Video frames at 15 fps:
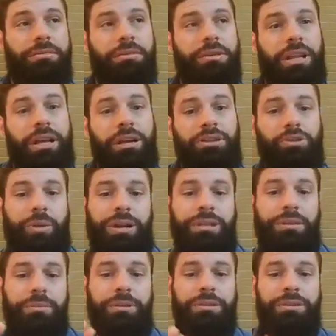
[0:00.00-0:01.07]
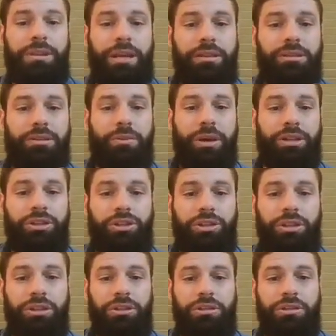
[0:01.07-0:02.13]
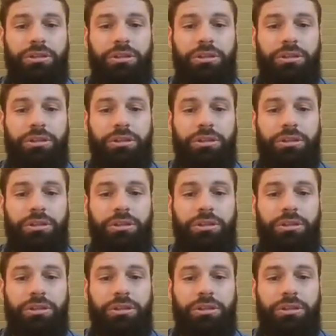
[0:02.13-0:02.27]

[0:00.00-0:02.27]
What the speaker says: like a 20% question.